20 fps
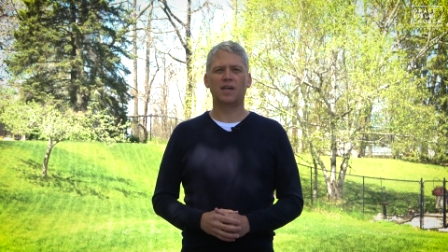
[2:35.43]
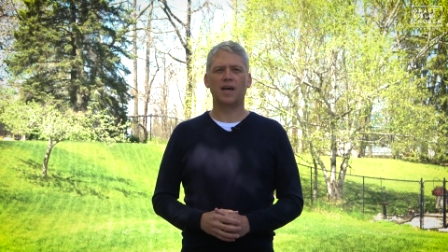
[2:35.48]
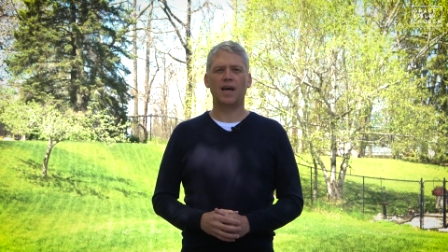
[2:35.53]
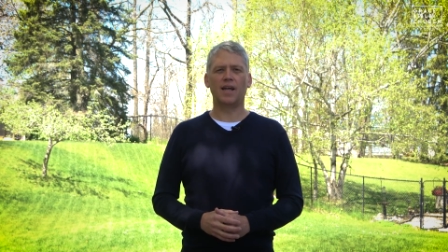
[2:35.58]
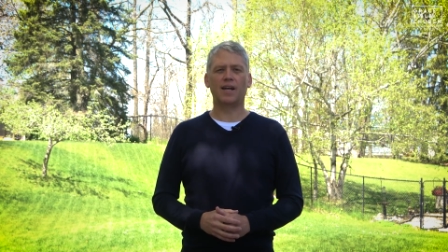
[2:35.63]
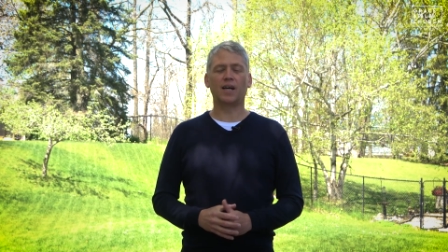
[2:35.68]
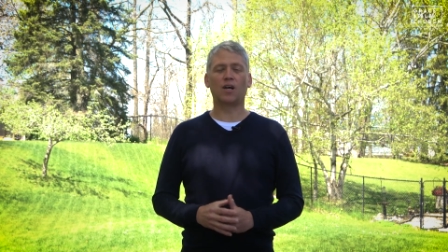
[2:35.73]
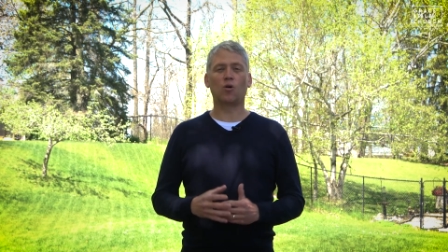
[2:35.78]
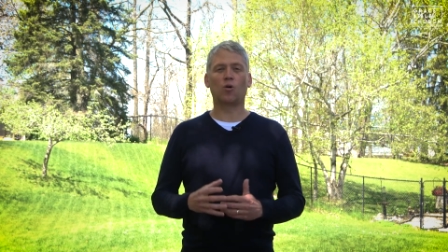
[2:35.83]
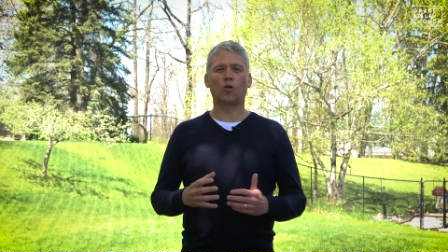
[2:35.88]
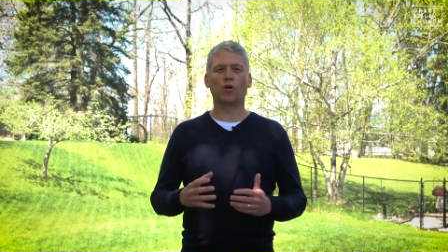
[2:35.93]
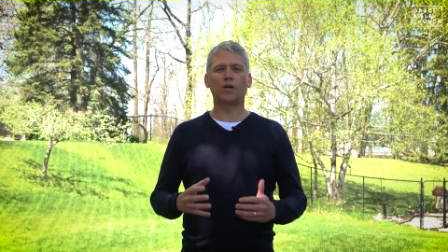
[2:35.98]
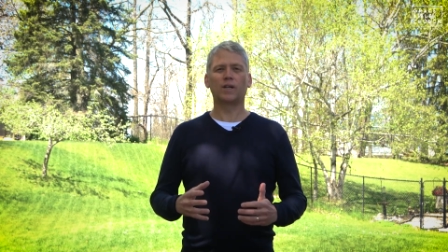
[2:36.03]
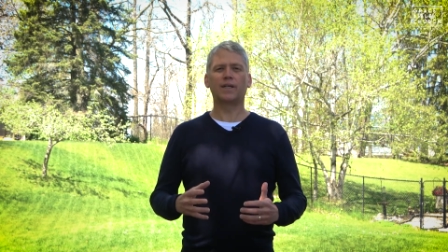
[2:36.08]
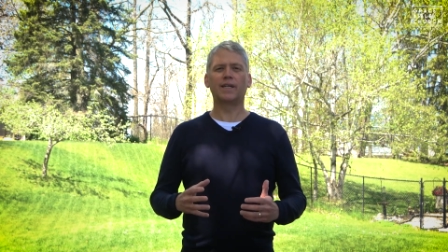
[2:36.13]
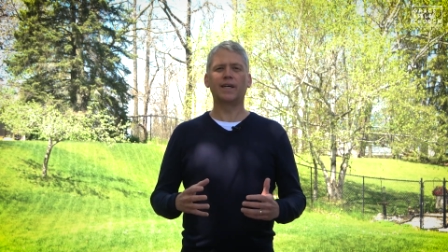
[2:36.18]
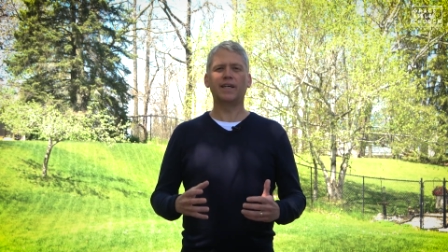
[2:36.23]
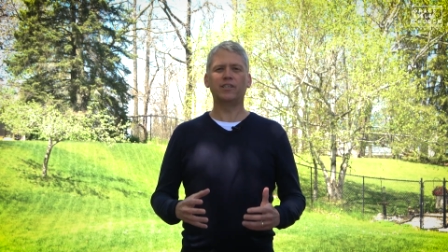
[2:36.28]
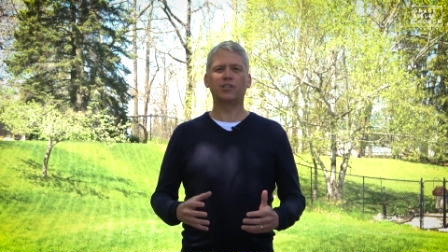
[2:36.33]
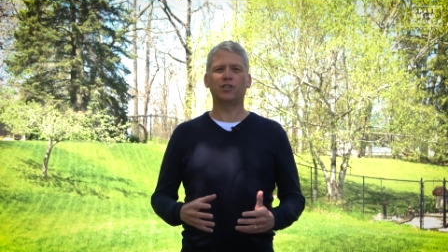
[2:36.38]
and a
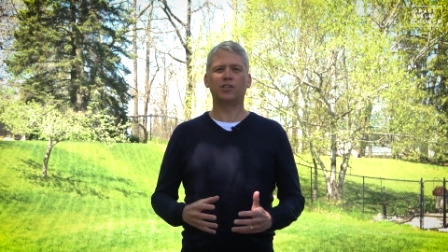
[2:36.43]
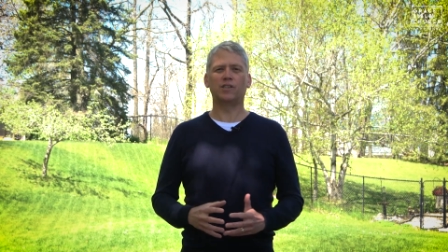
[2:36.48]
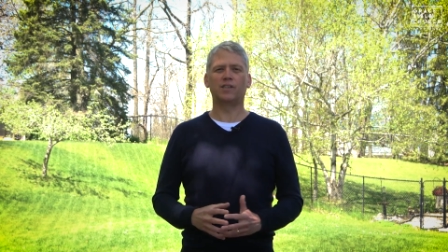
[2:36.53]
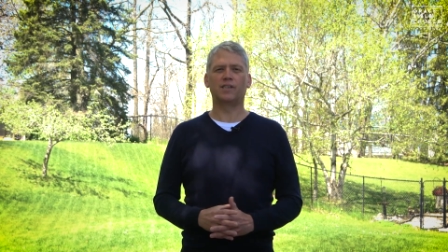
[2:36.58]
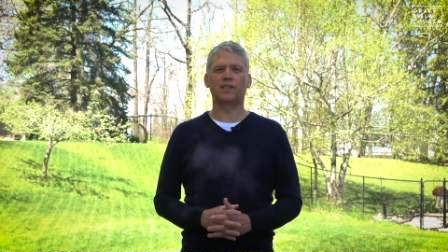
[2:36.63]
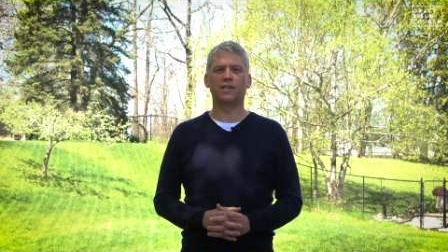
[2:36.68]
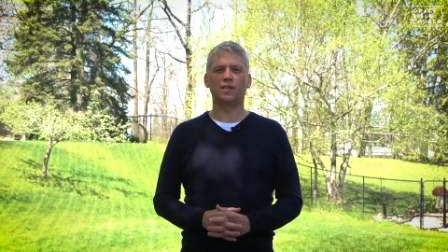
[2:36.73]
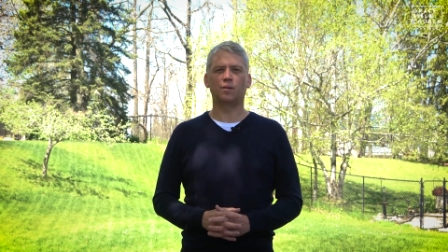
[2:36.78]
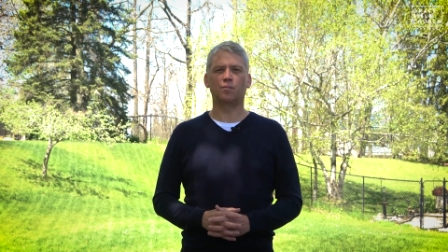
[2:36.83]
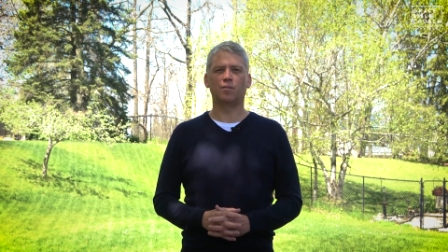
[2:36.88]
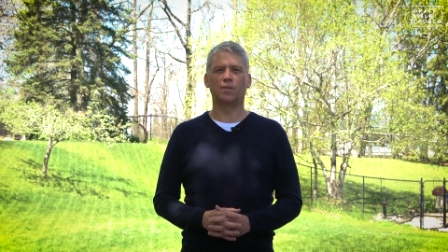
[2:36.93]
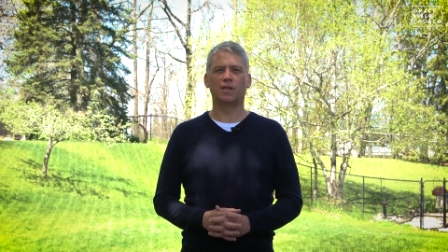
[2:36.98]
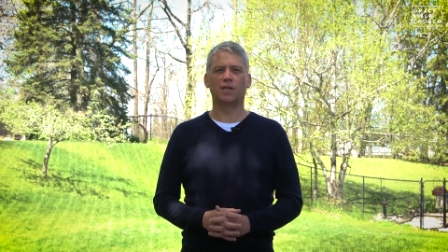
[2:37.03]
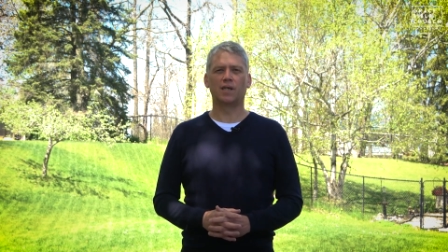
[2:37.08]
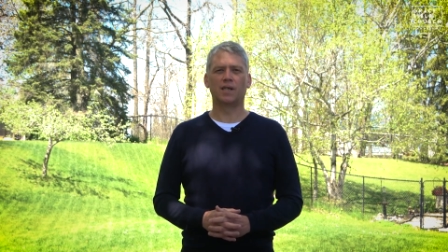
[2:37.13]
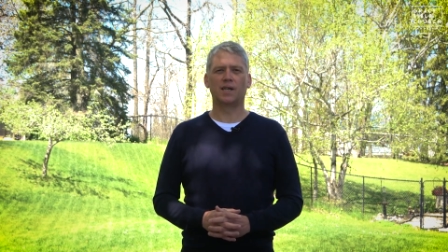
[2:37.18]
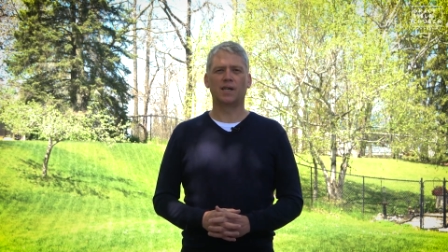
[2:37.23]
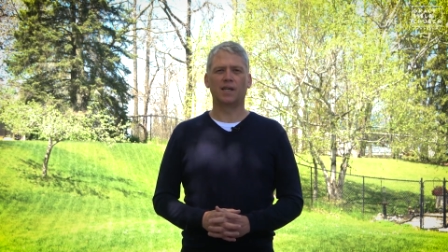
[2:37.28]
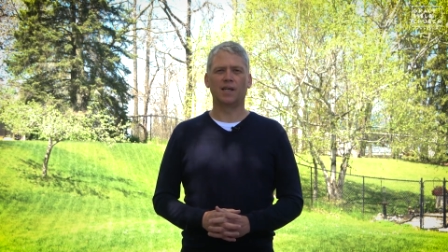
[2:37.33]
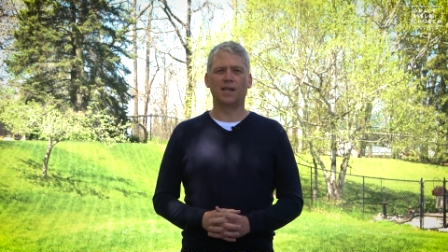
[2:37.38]
coordination team
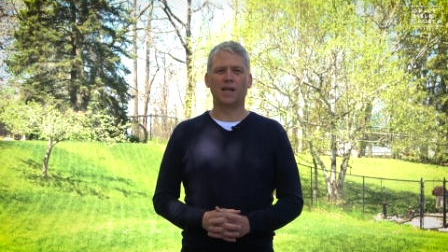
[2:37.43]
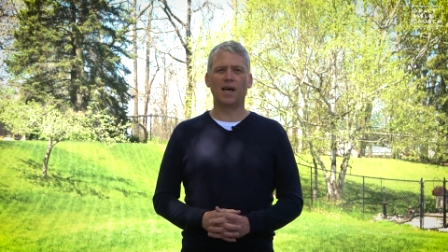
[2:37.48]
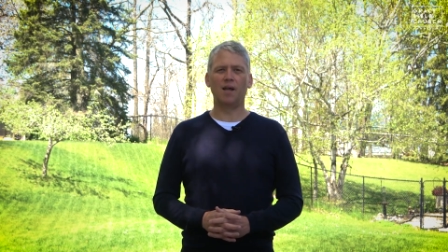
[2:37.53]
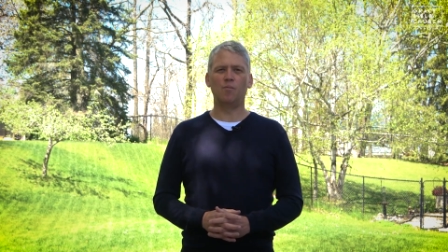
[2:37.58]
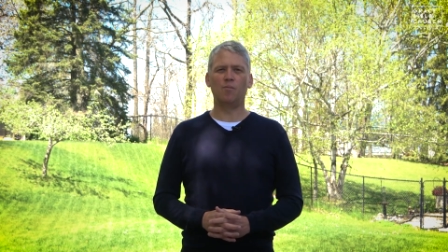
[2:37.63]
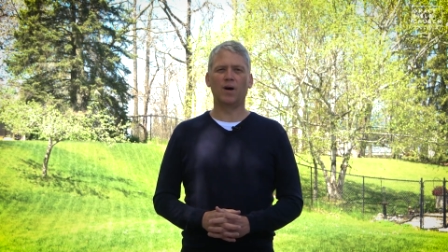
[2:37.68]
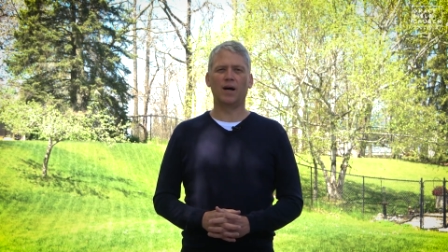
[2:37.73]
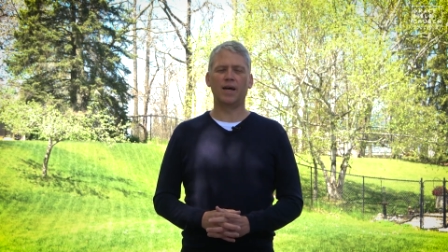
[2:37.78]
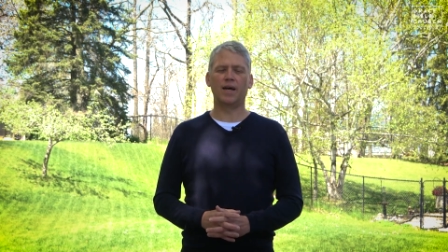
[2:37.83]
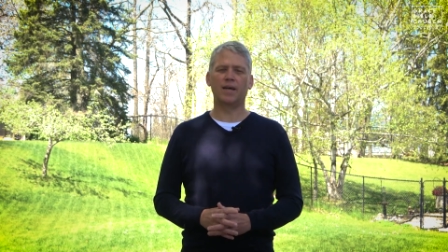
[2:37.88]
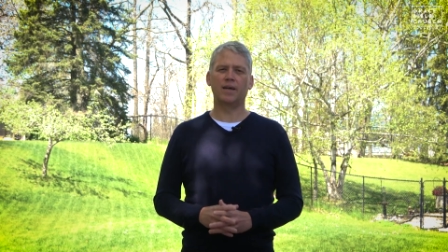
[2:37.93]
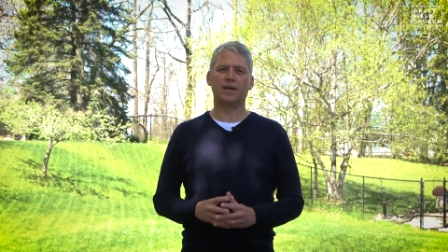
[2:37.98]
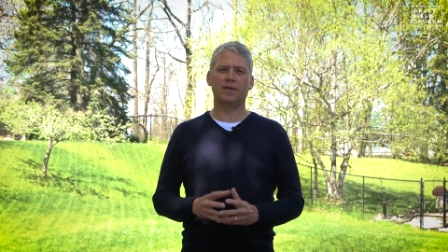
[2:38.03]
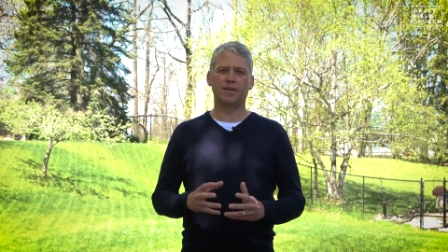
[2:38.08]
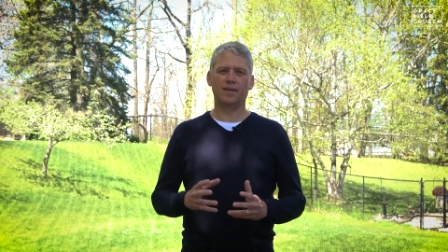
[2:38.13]
led by